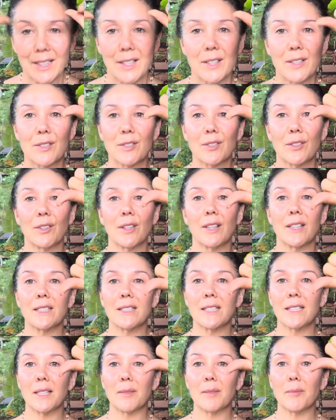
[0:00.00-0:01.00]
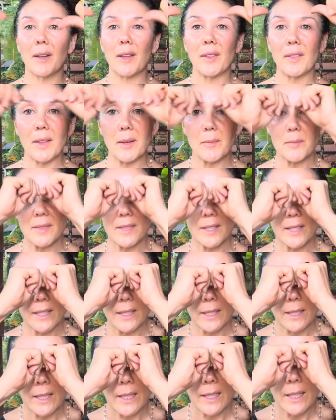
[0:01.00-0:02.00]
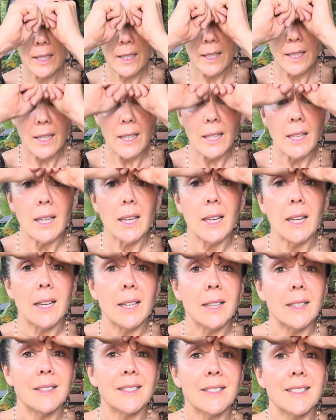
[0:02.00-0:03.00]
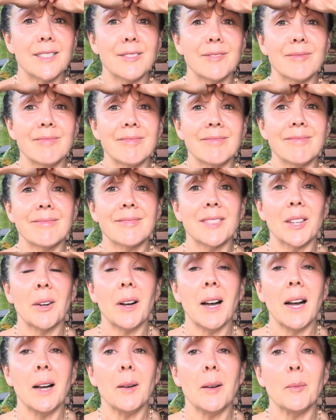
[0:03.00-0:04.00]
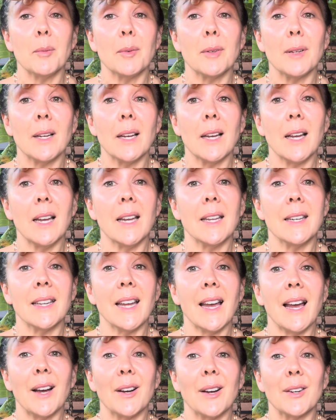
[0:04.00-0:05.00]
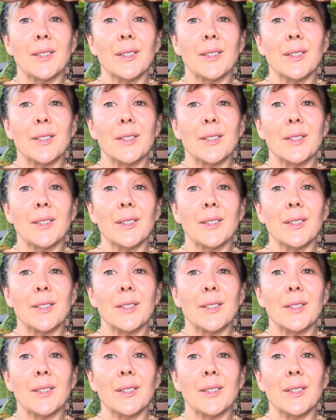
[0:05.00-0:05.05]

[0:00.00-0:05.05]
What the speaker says: So I like to get my thumbs in and go up and out.